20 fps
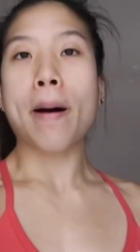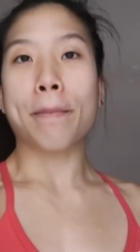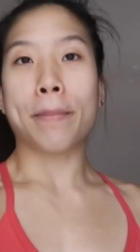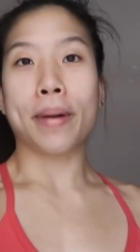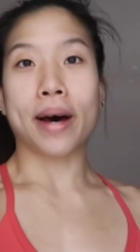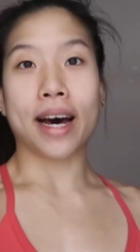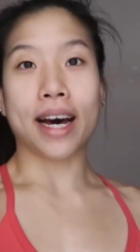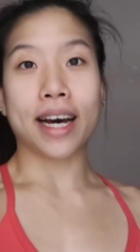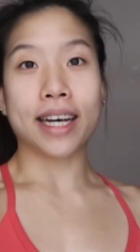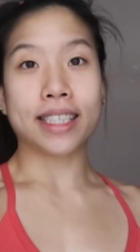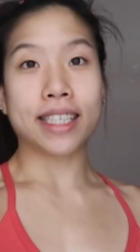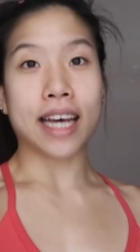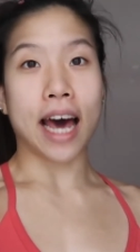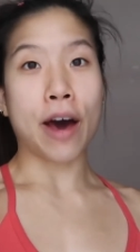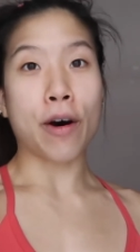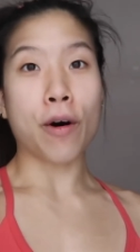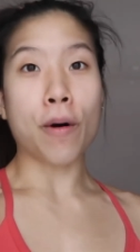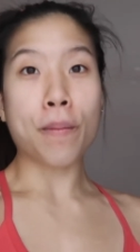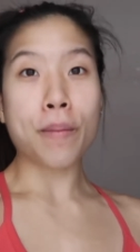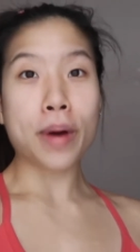but
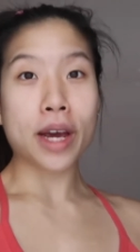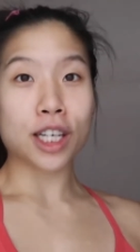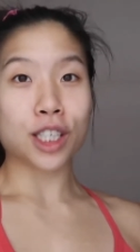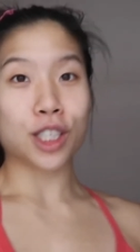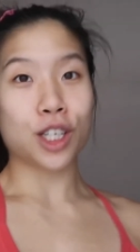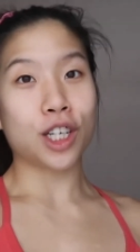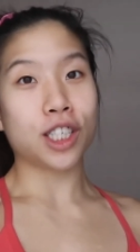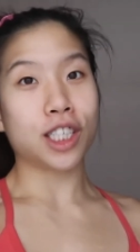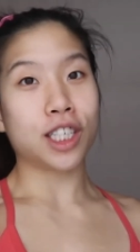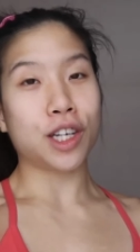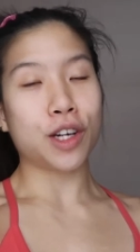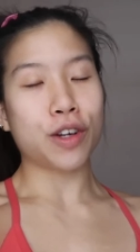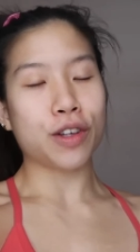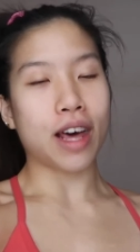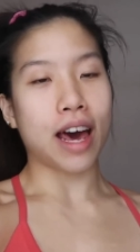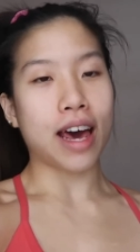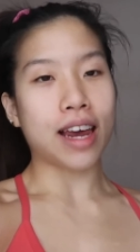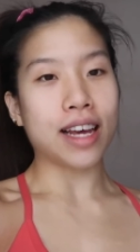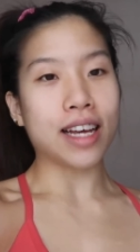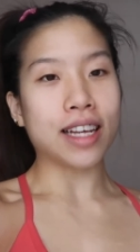I will make sure to do
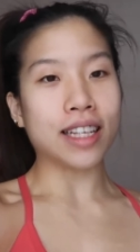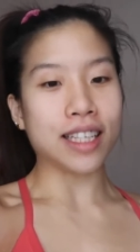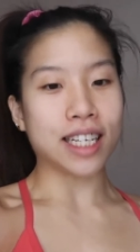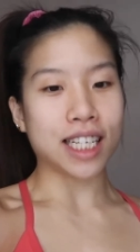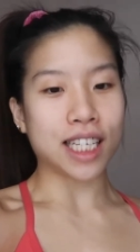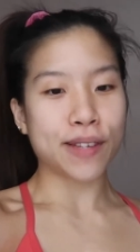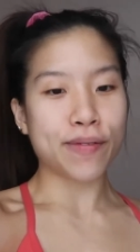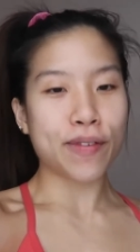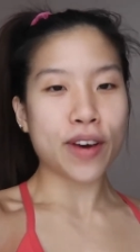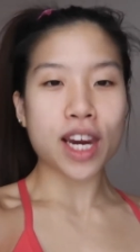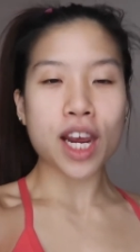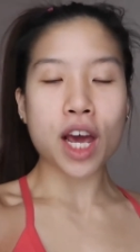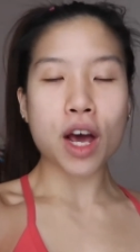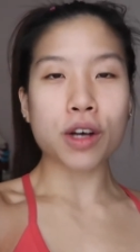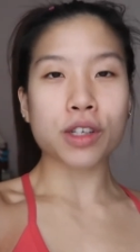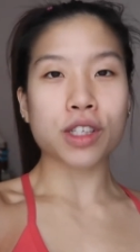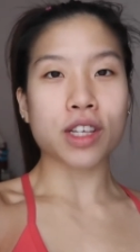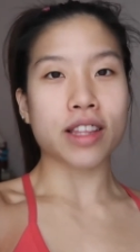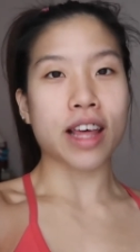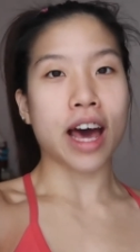that in this
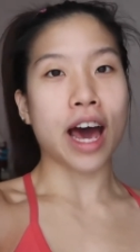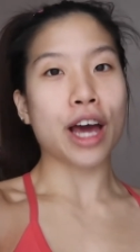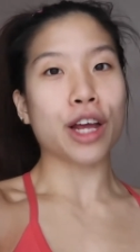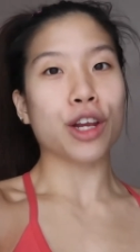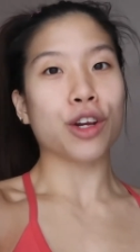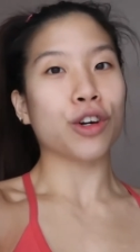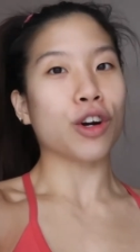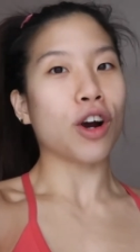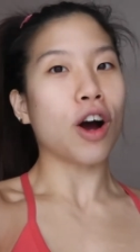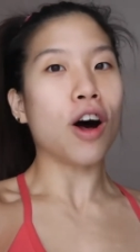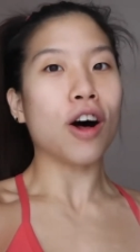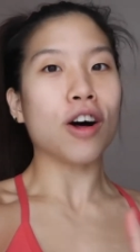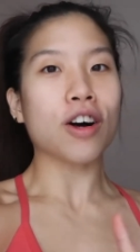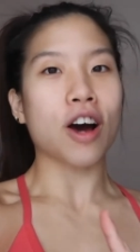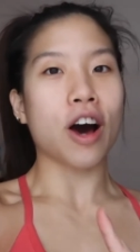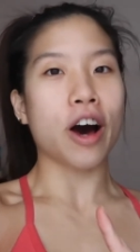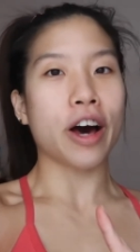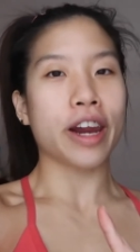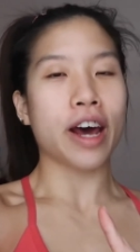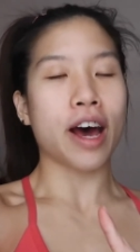video so that you're all
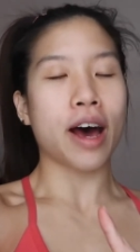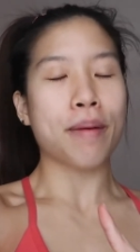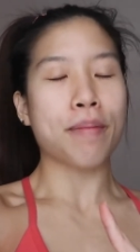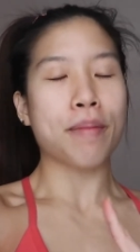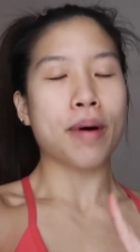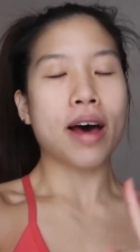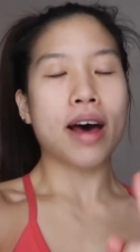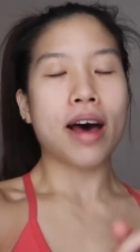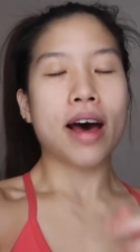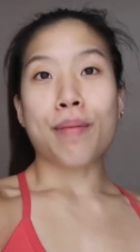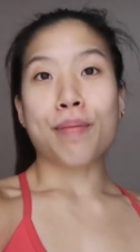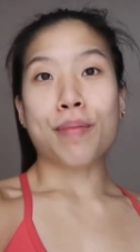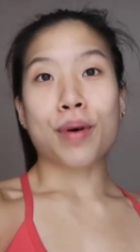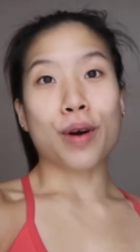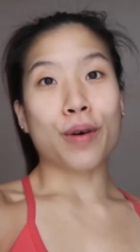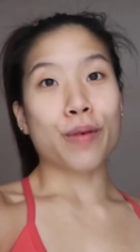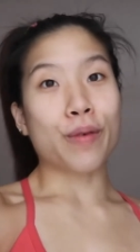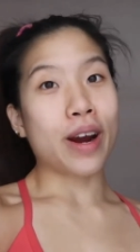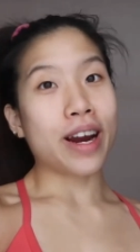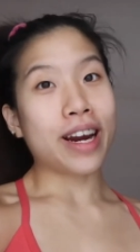caught up.
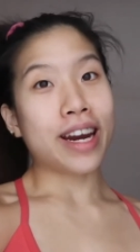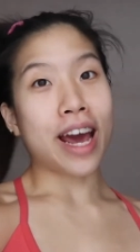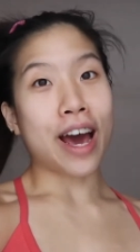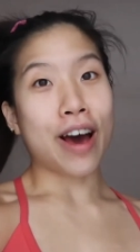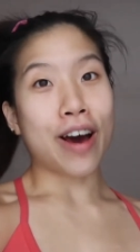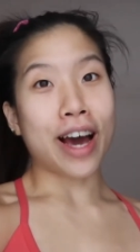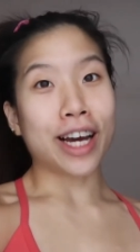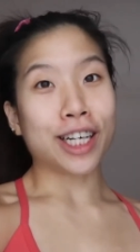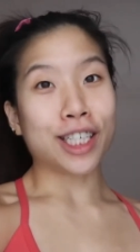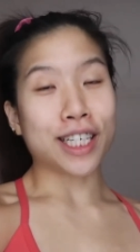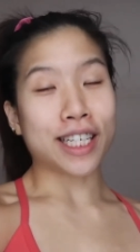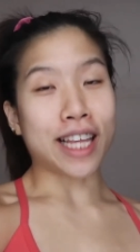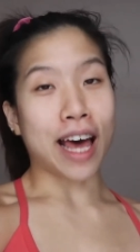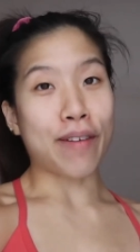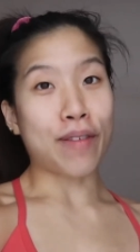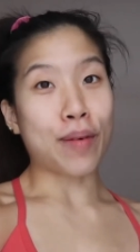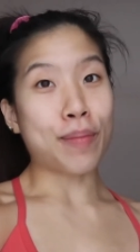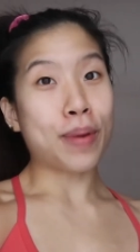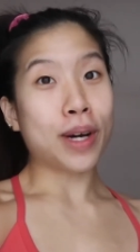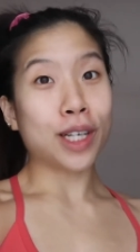But right now I just
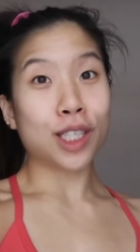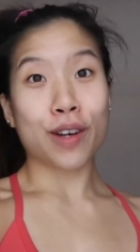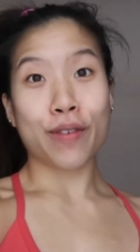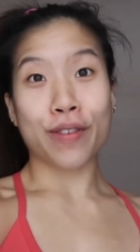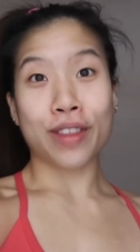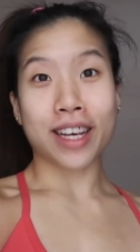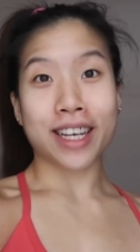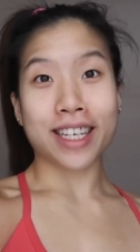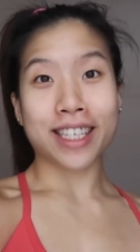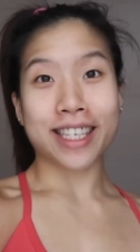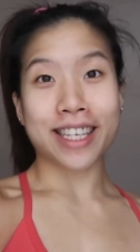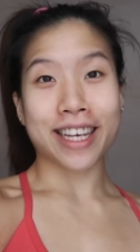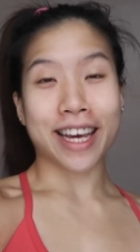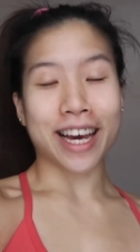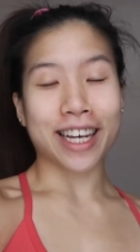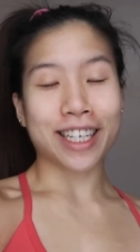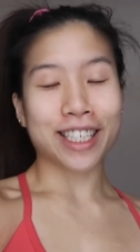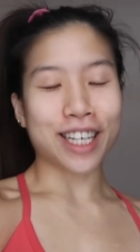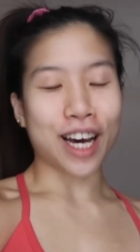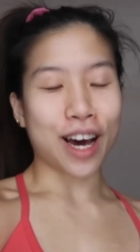have a bunch of things to
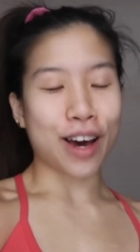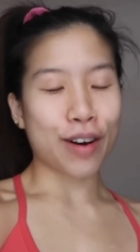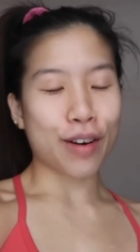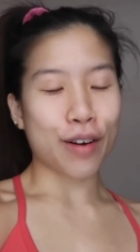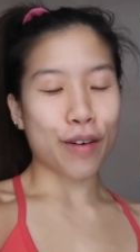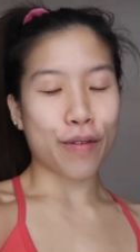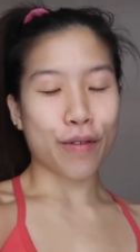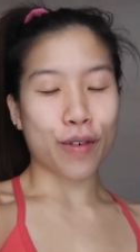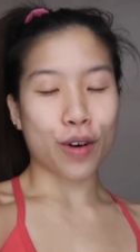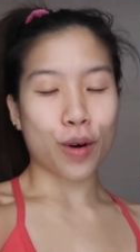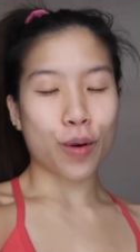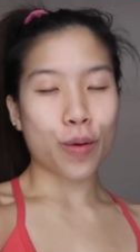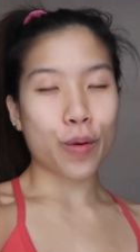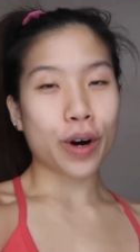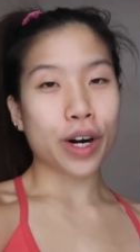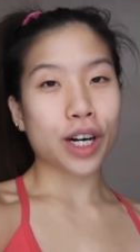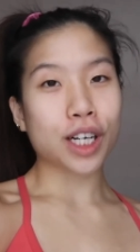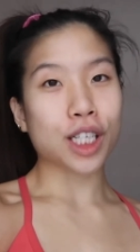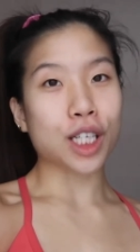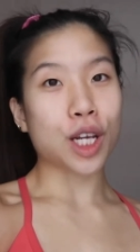get done for
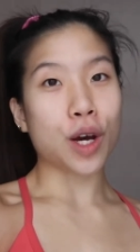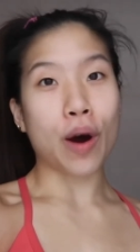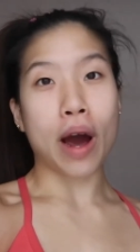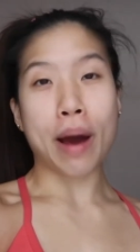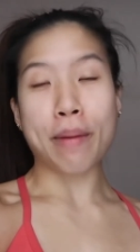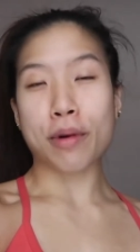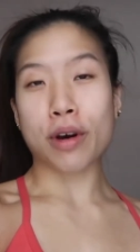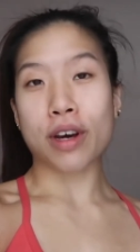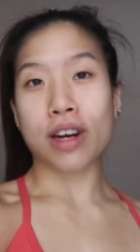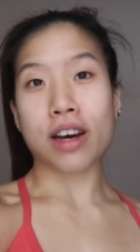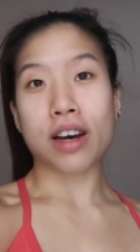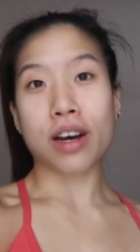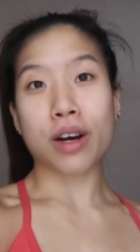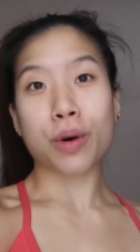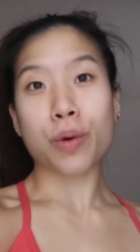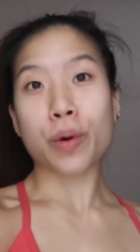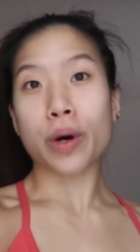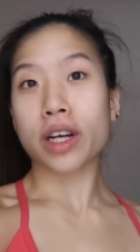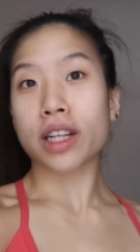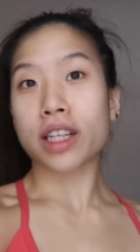work so I'm gonna
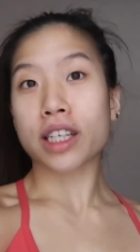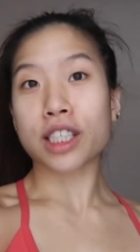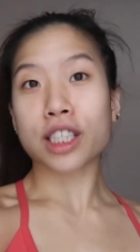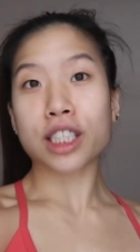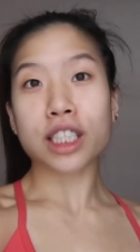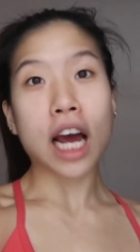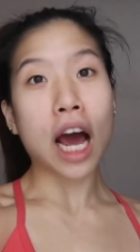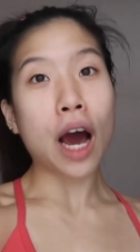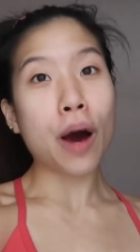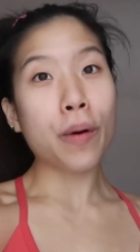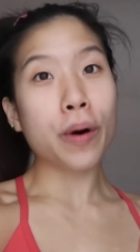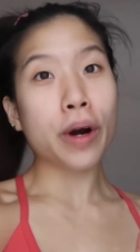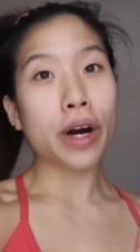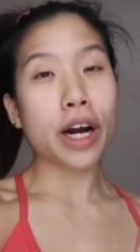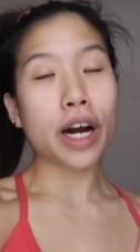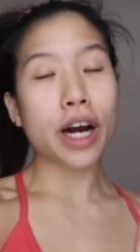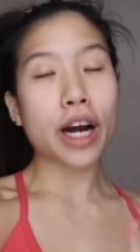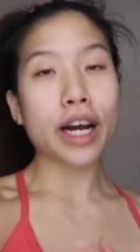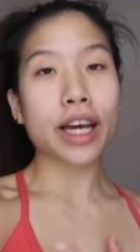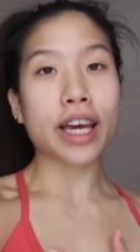quickly
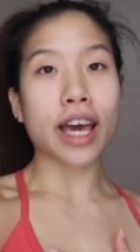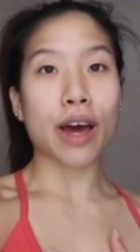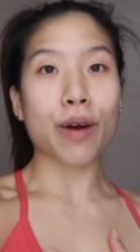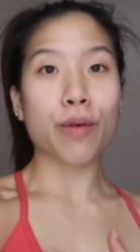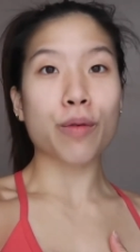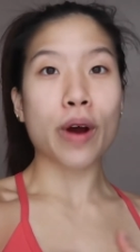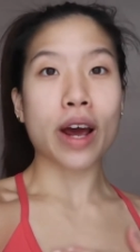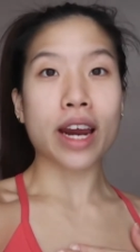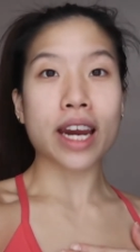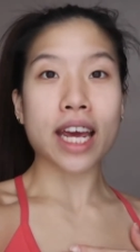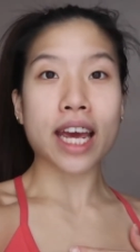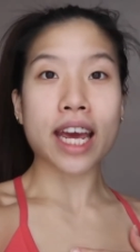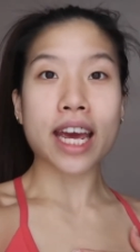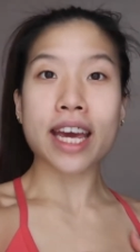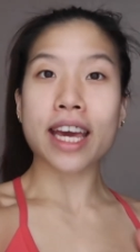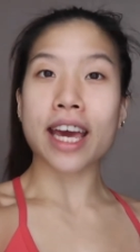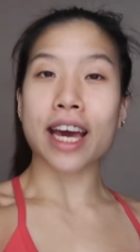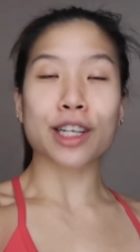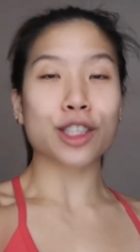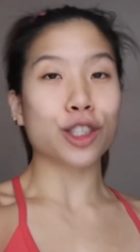shower, get
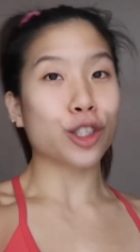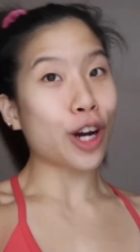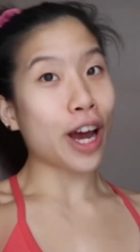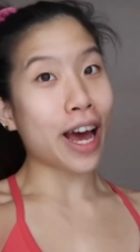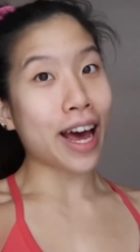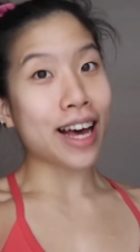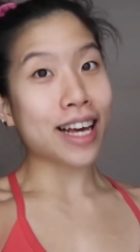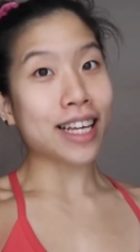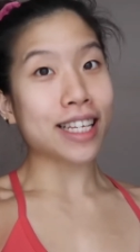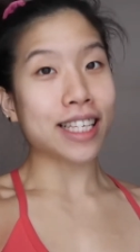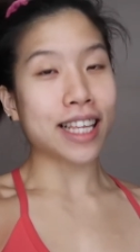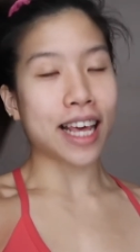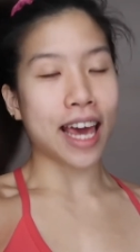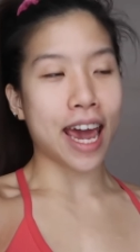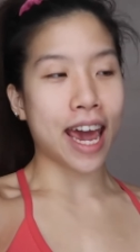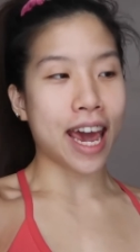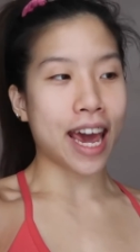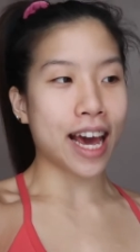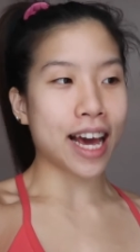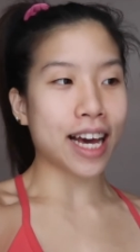ready, get dressed,
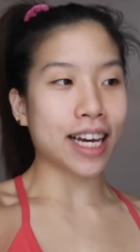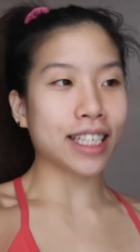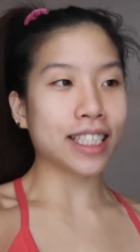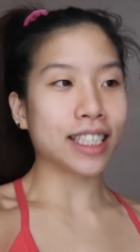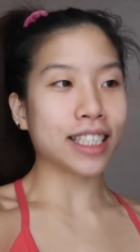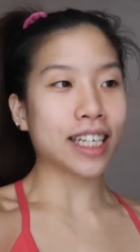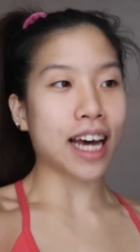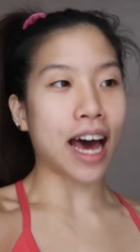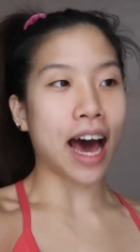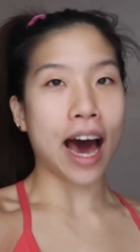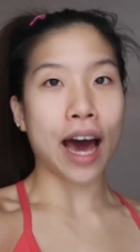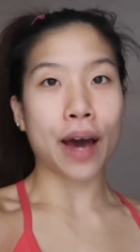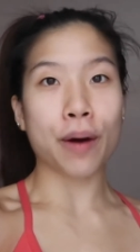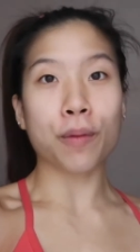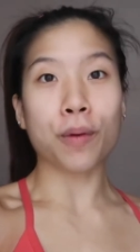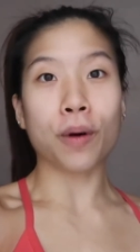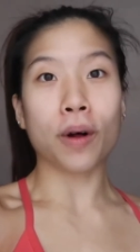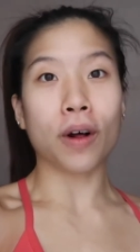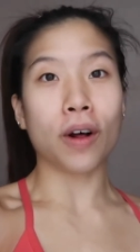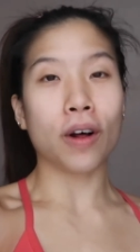and I
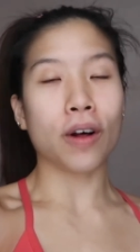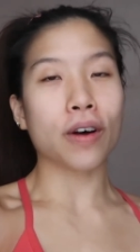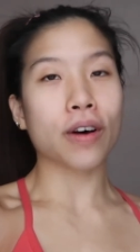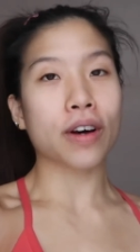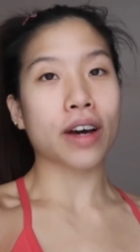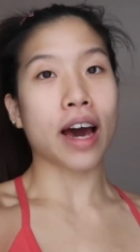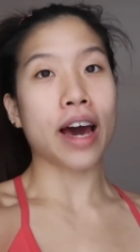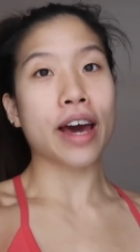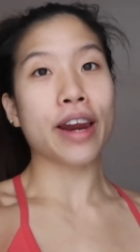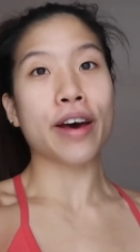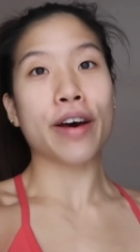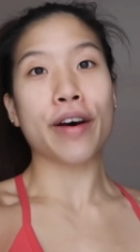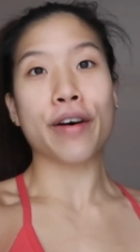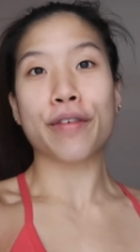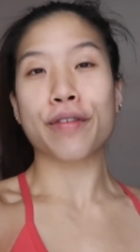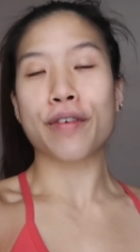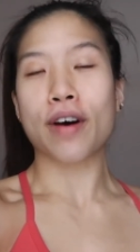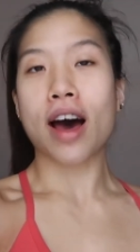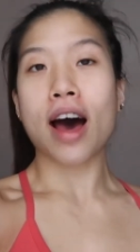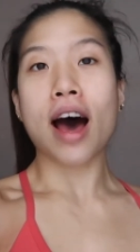will kind
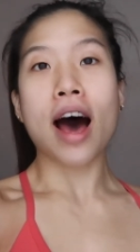of